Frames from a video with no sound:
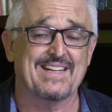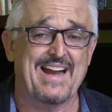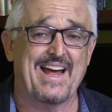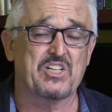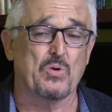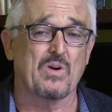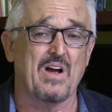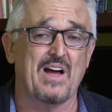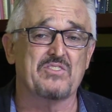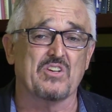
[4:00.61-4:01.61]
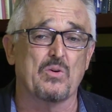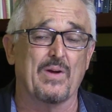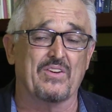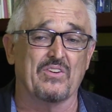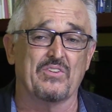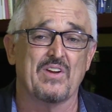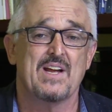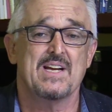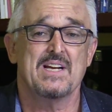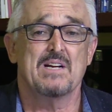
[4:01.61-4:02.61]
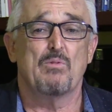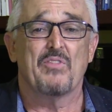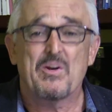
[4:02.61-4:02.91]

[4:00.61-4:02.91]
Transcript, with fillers: the natural consequences, well,